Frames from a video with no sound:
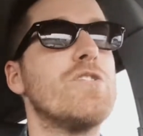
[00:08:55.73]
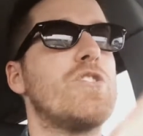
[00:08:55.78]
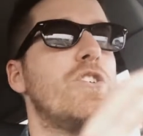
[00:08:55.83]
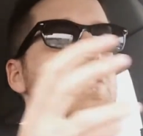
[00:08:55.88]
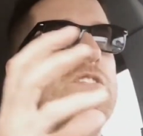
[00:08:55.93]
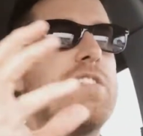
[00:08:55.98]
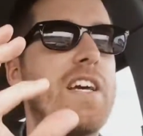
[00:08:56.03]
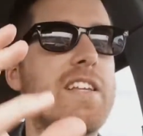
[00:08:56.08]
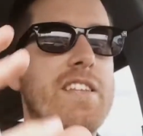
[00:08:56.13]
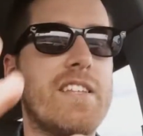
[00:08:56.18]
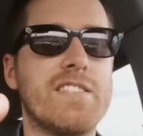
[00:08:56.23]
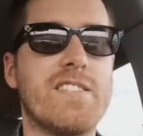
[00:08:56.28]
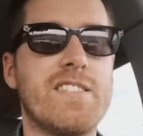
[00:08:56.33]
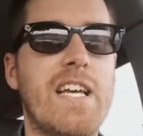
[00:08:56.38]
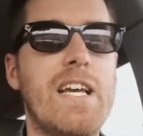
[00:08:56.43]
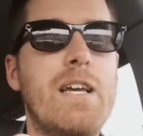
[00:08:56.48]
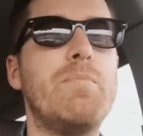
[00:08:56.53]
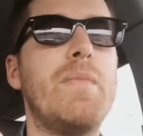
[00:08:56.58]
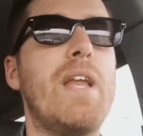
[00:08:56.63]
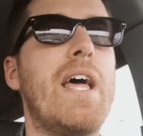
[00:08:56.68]
So you take the
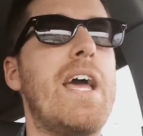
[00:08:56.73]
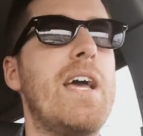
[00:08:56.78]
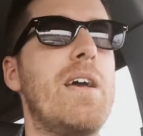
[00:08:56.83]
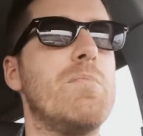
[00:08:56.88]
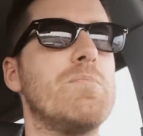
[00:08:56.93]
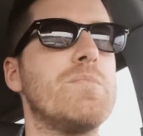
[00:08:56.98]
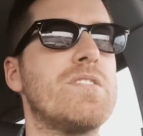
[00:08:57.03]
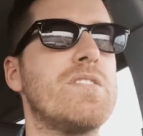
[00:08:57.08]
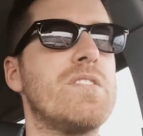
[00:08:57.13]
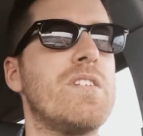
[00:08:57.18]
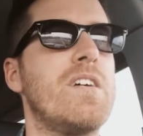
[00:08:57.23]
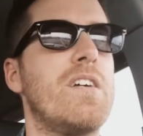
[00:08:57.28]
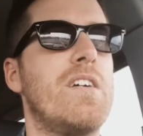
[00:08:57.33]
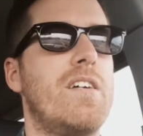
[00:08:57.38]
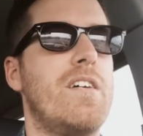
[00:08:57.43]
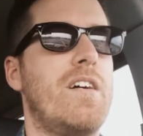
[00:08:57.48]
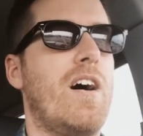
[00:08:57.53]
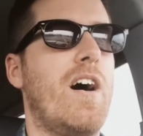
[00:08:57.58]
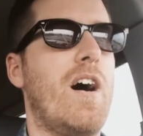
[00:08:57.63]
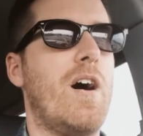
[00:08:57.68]
same names,
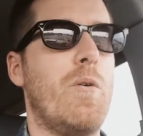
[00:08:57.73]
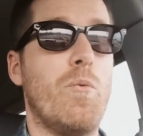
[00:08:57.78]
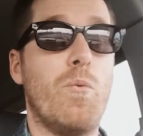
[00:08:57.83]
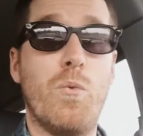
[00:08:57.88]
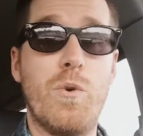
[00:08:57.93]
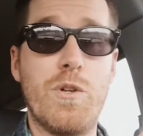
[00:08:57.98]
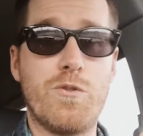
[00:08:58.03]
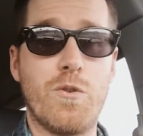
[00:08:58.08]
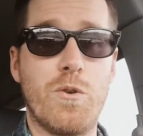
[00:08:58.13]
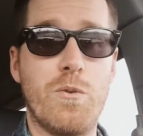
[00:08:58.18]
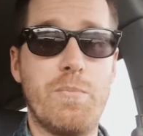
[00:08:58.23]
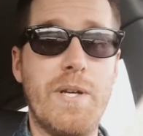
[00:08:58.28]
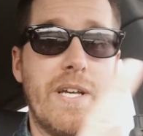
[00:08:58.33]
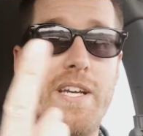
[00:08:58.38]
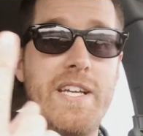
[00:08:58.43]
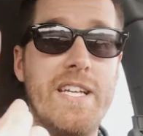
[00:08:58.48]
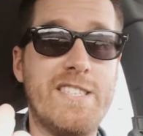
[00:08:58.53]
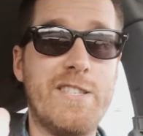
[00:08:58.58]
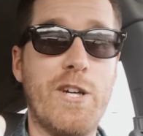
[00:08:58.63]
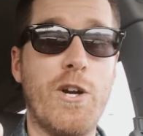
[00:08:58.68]
which would be
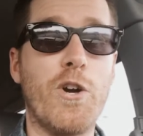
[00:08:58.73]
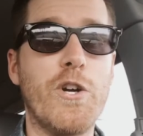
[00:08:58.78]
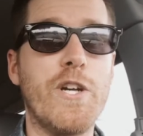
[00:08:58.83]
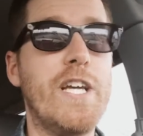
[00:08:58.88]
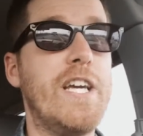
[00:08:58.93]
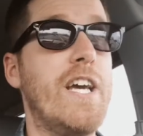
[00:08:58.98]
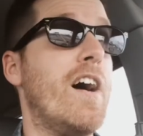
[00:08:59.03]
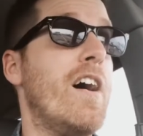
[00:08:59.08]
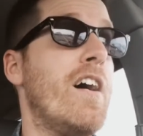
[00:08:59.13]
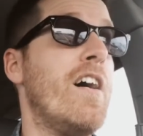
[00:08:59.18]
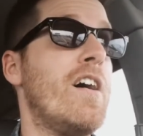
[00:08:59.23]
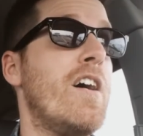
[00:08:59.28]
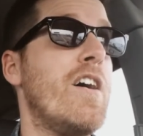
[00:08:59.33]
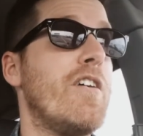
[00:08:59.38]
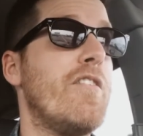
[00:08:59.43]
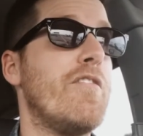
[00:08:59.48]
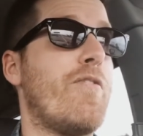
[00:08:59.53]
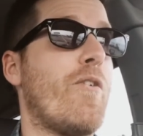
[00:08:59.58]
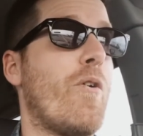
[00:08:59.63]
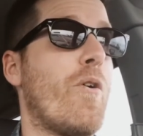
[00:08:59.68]
Eternia
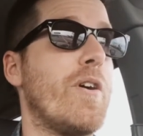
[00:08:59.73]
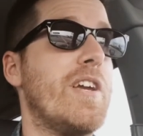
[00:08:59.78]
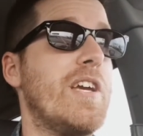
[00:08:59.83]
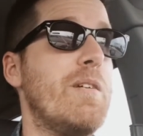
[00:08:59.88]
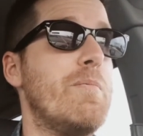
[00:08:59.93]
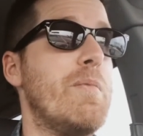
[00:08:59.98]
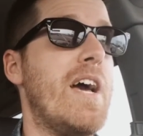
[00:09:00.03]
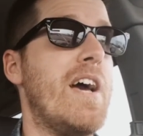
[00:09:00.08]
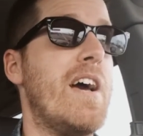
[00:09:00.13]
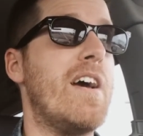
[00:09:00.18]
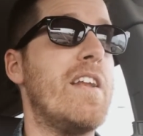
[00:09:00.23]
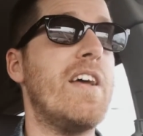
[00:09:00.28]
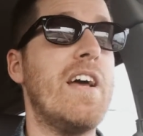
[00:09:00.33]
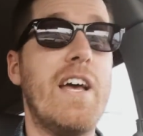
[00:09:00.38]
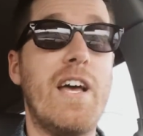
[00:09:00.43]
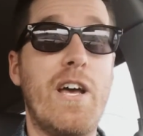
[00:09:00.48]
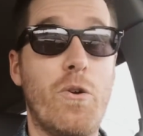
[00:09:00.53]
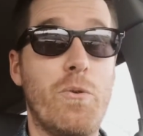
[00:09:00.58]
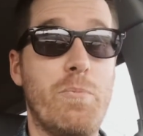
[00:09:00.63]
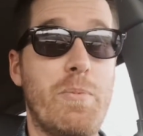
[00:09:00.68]
for
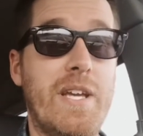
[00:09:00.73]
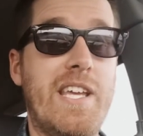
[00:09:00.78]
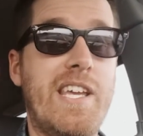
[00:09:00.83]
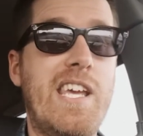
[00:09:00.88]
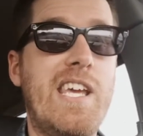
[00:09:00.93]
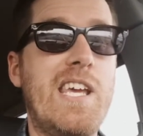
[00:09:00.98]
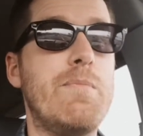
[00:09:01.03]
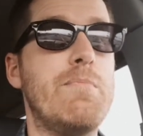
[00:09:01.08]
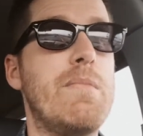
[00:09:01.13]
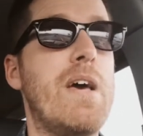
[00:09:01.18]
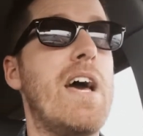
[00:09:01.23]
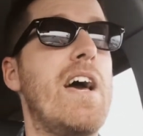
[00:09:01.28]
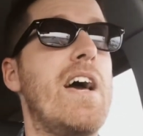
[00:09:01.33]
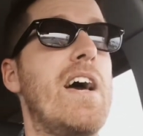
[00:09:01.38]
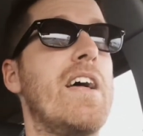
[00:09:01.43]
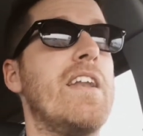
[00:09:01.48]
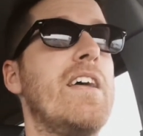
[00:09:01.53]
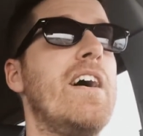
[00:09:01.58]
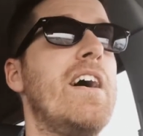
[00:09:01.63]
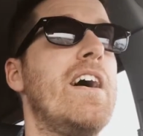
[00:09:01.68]
He-Man, it would be
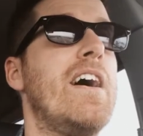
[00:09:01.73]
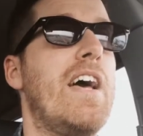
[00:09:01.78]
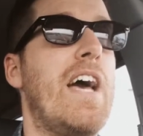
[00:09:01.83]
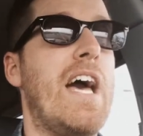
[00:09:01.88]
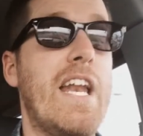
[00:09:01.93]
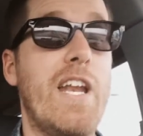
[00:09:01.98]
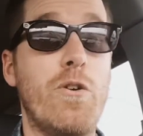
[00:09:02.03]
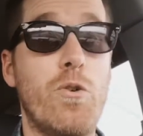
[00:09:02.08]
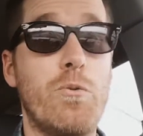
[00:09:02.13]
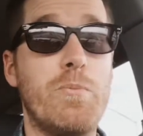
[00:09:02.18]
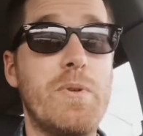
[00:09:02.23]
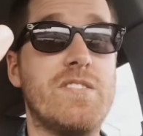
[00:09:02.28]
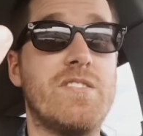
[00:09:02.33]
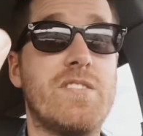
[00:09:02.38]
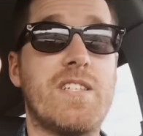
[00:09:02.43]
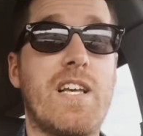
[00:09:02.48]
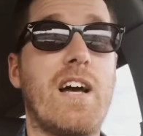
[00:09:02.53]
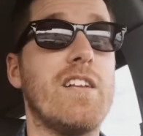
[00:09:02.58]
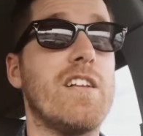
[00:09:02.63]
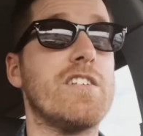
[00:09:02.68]
He-Man, and it would be
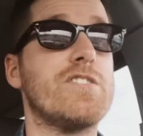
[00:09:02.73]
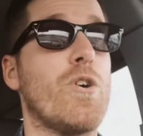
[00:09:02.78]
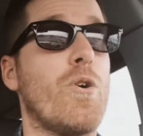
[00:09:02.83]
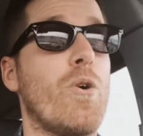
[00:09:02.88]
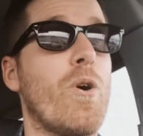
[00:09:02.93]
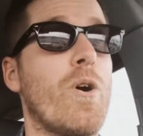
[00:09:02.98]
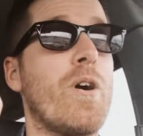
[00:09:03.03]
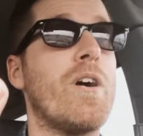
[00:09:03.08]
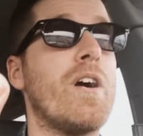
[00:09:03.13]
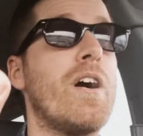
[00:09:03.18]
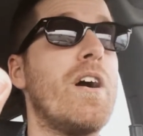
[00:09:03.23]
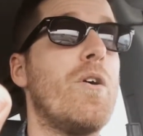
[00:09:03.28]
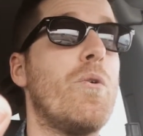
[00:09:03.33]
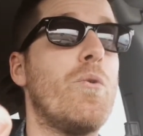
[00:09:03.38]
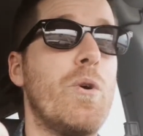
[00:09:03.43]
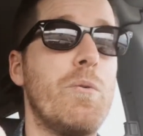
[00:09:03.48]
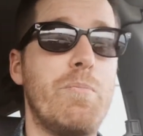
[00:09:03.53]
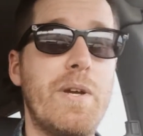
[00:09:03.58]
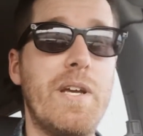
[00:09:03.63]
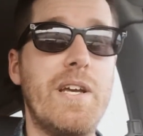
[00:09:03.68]
Skeletor,
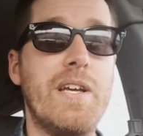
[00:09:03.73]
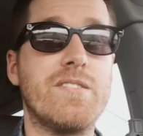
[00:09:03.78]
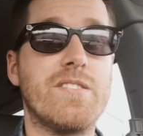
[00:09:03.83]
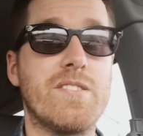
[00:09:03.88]
would be